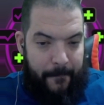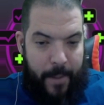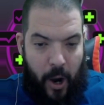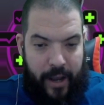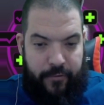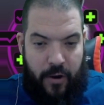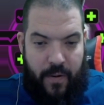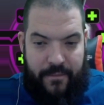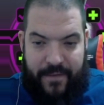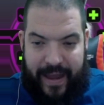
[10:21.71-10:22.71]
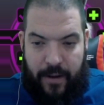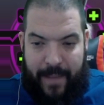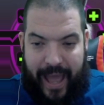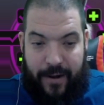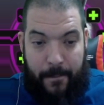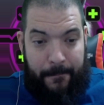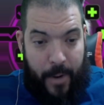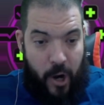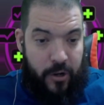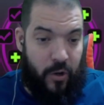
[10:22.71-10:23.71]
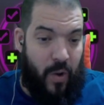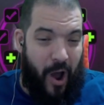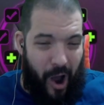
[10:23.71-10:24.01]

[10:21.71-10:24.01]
Pyro, Venom, and Mbaku.